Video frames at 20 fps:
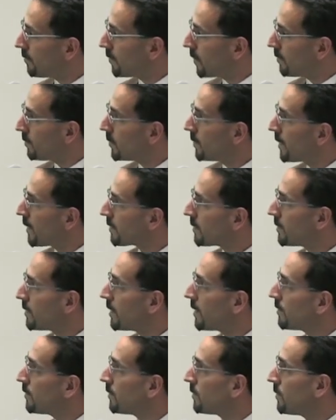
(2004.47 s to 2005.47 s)
from
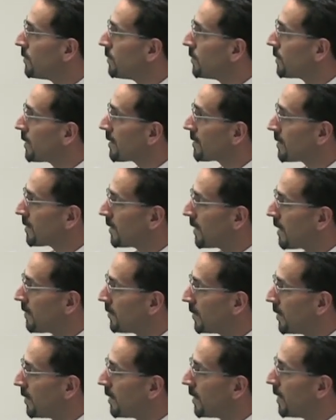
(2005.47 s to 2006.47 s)
2010 to
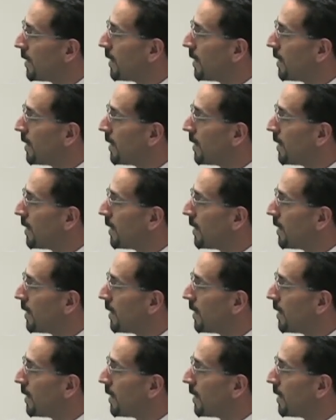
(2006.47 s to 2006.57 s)
2011.